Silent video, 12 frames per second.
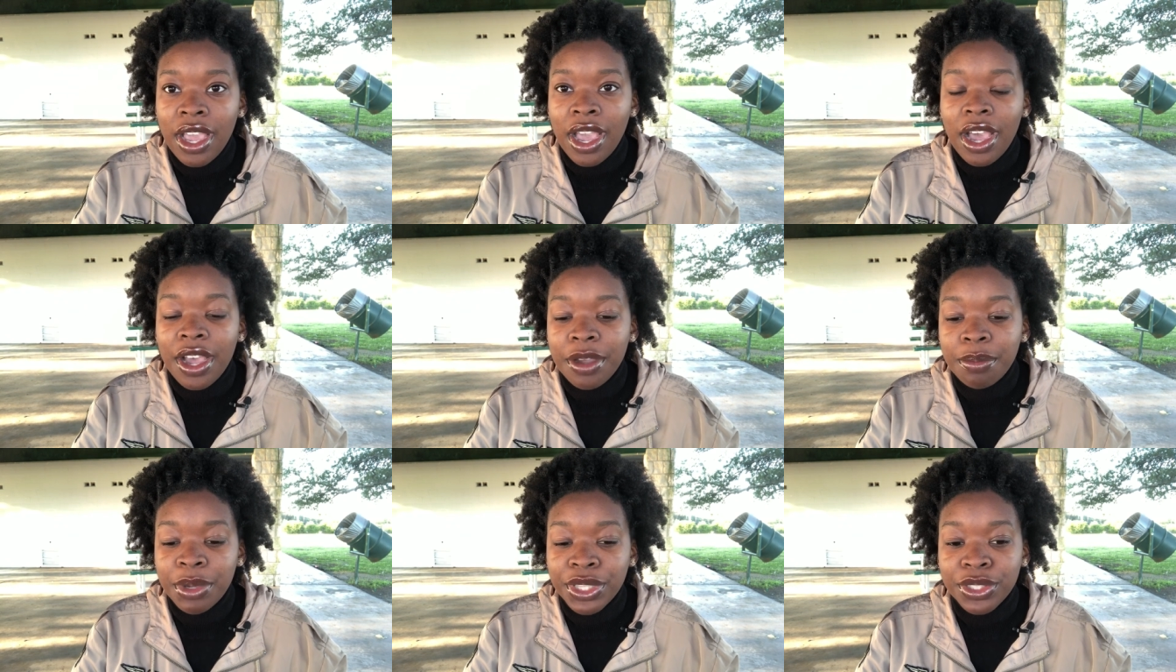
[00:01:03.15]
Um,
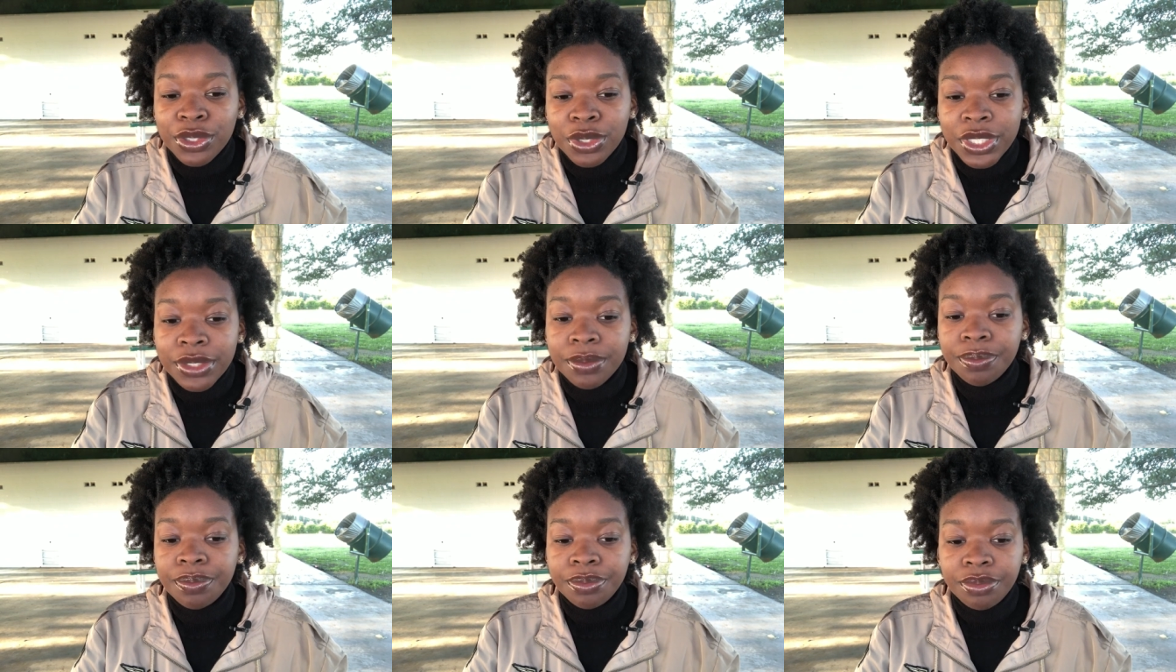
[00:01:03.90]
but the Lord
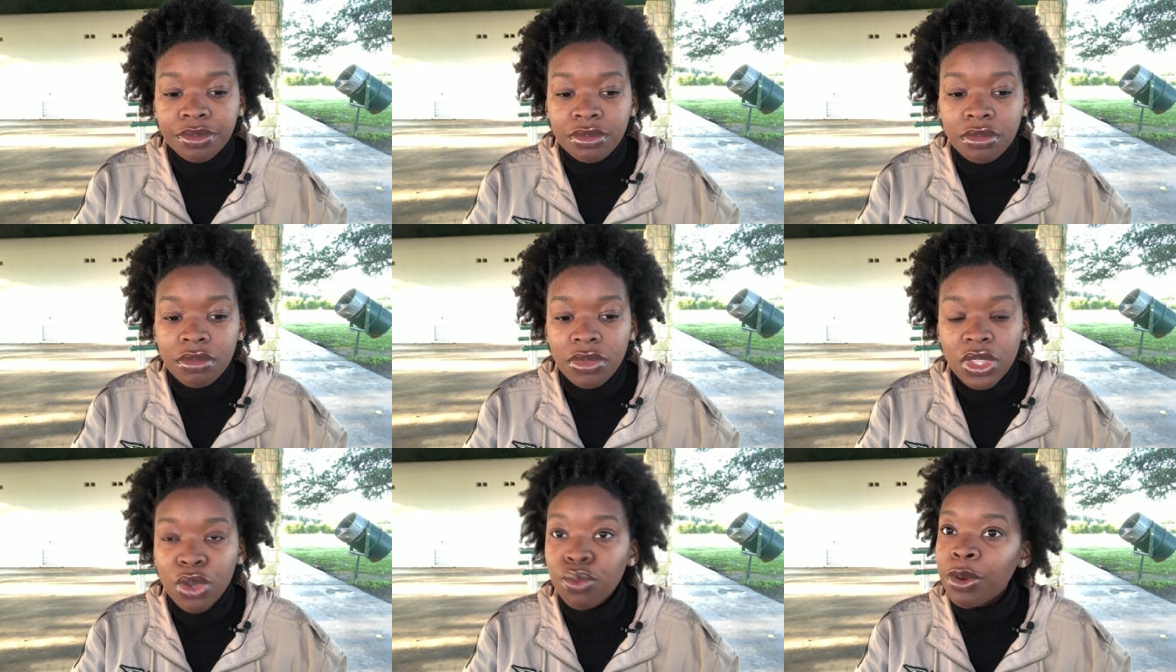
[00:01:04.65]

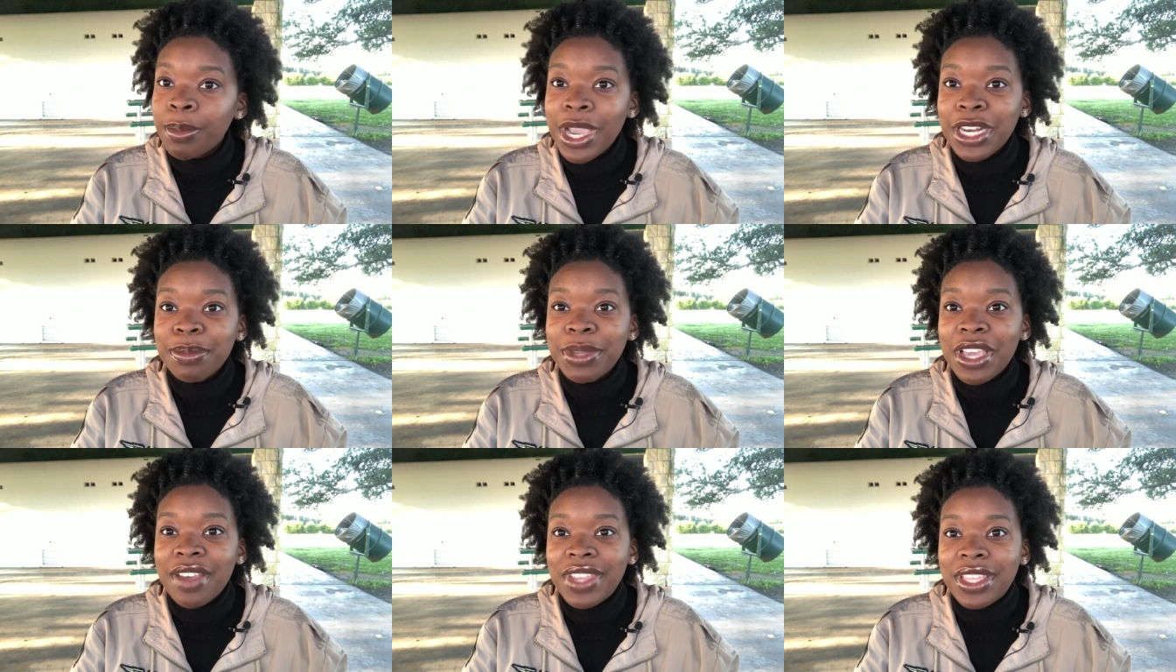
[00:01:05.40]
reminded me
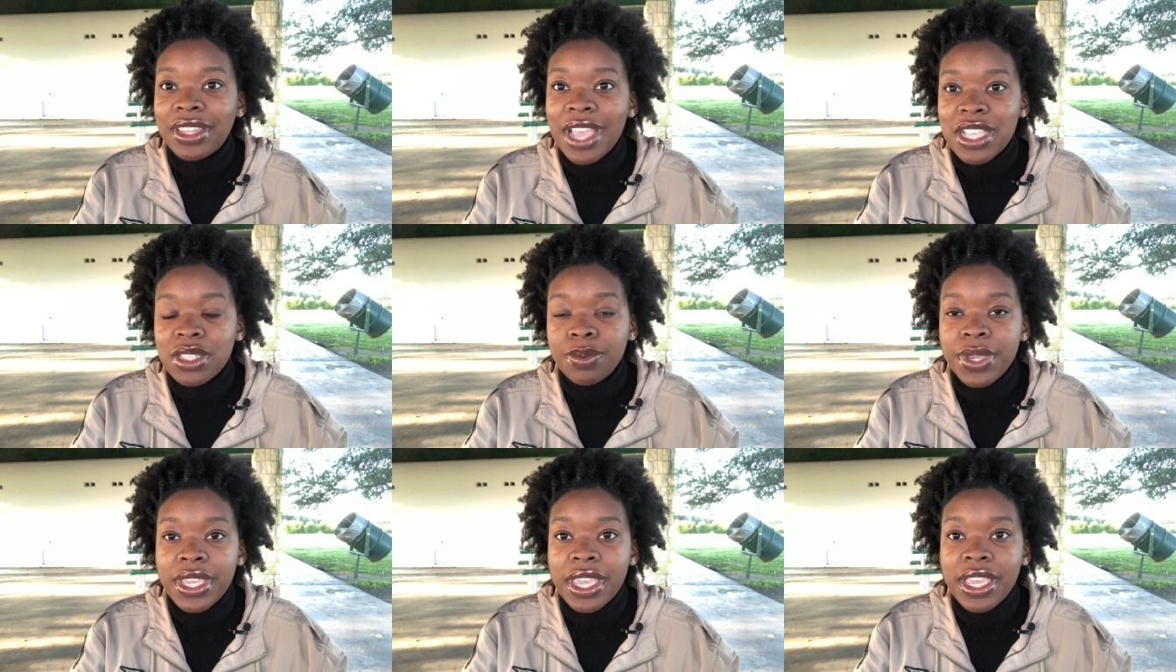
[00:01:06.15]
of it last
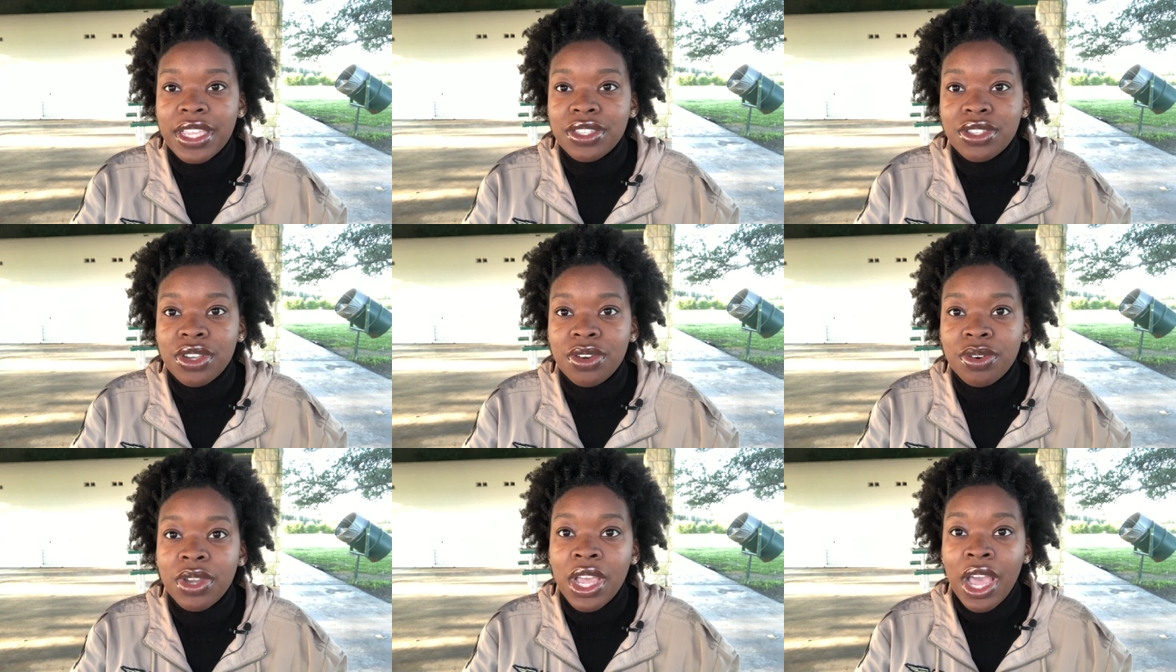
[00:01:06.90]
week, and
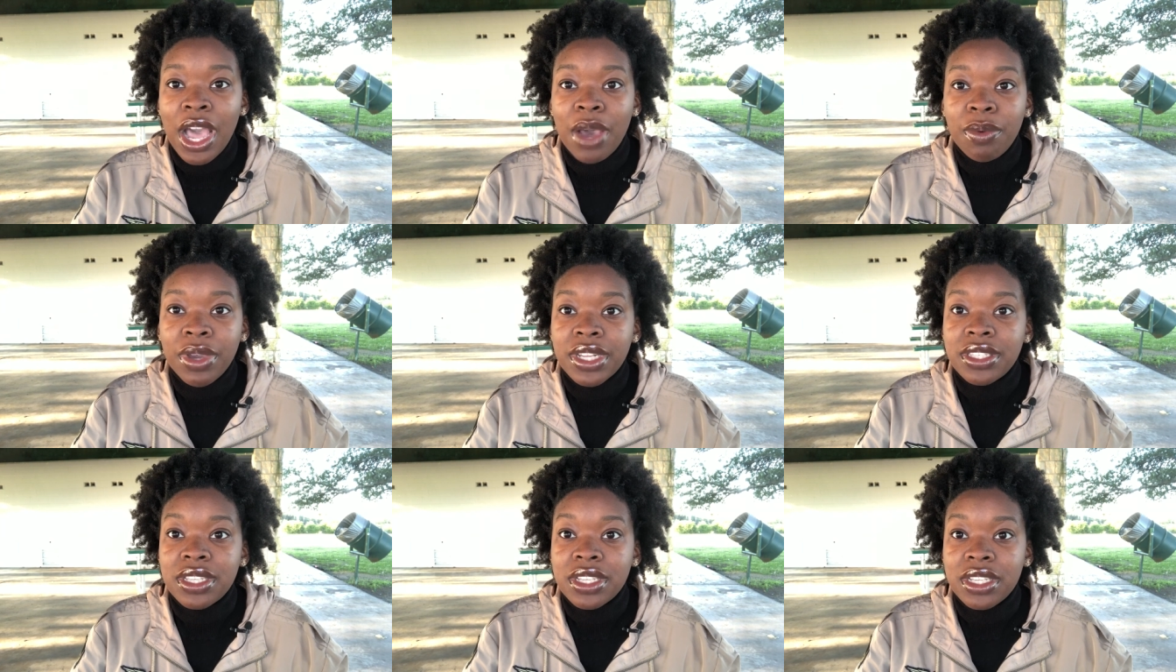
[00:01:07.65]
so I wanted
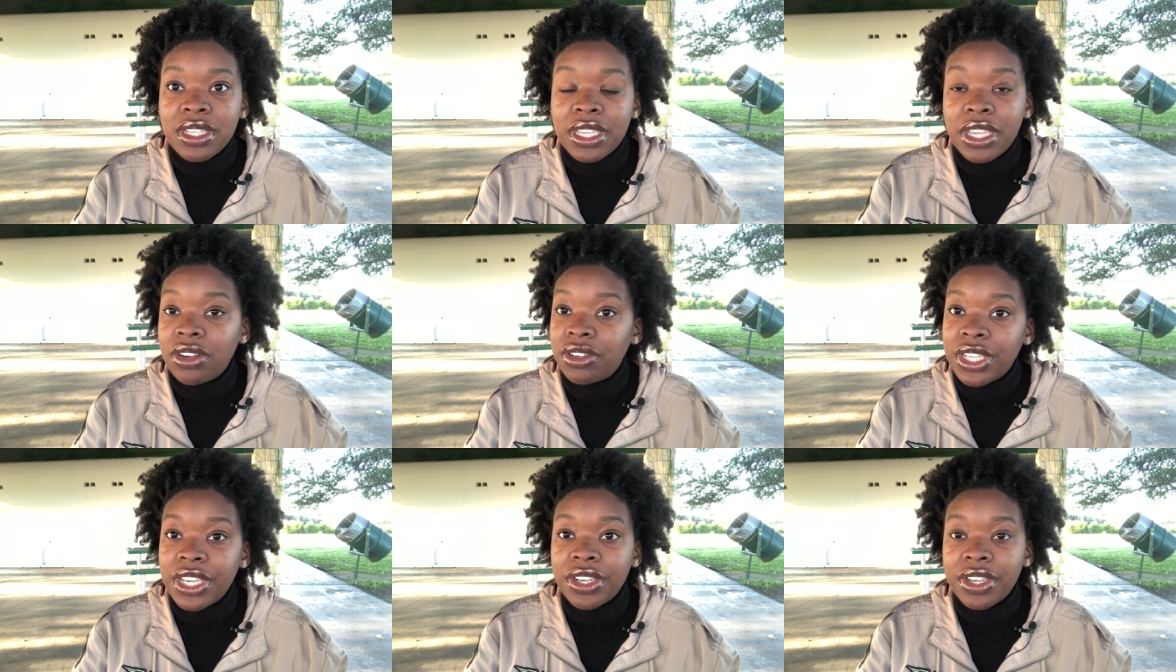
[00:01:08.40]
to get on
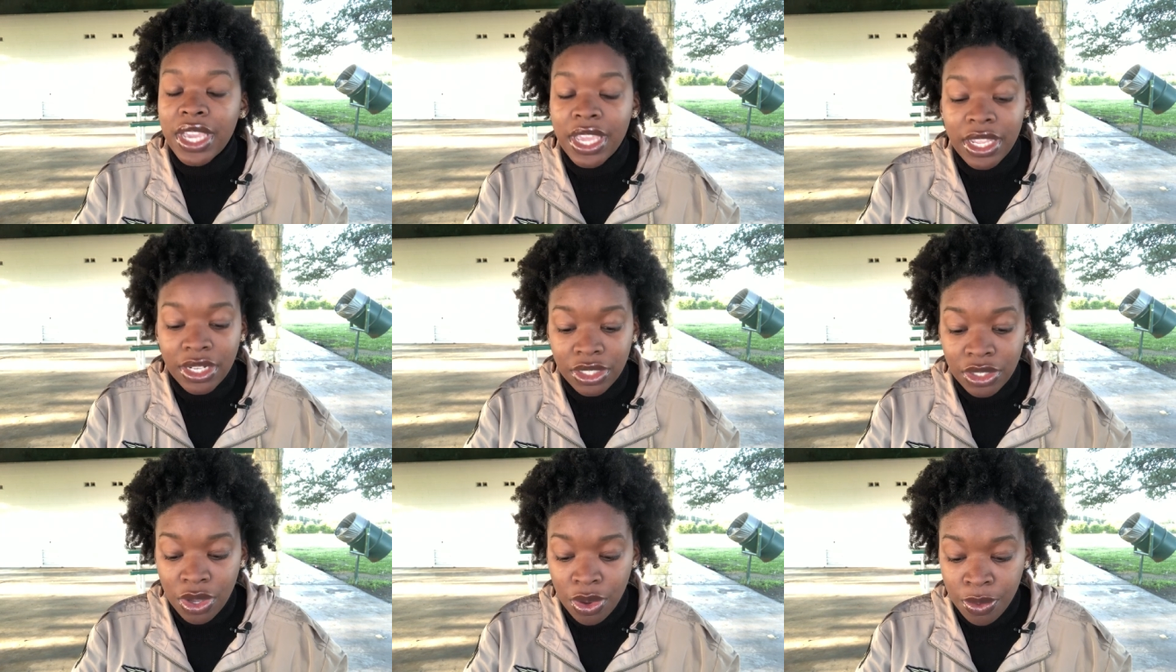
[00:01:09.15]
here and you
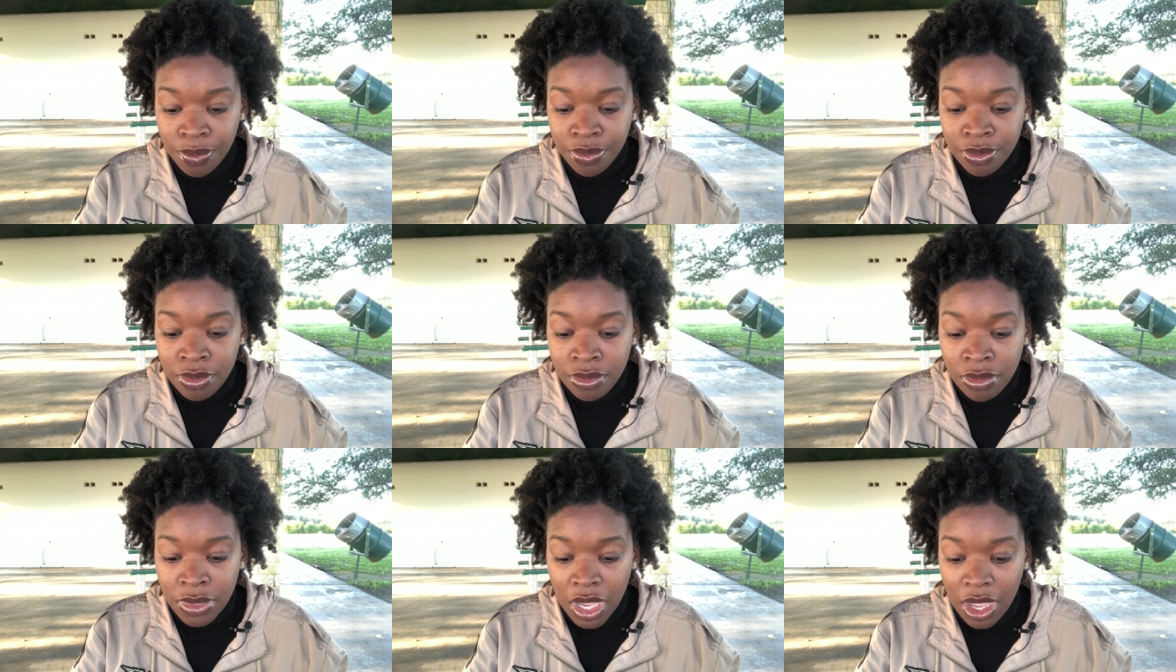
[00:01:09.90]
know.
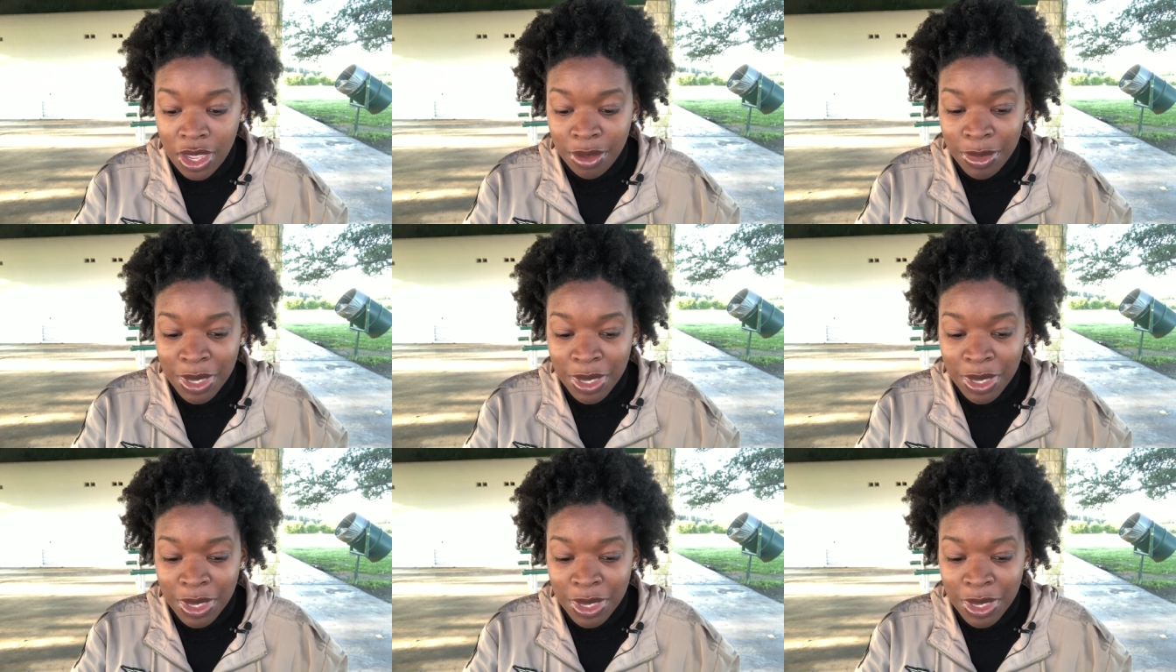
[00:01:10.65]
Um,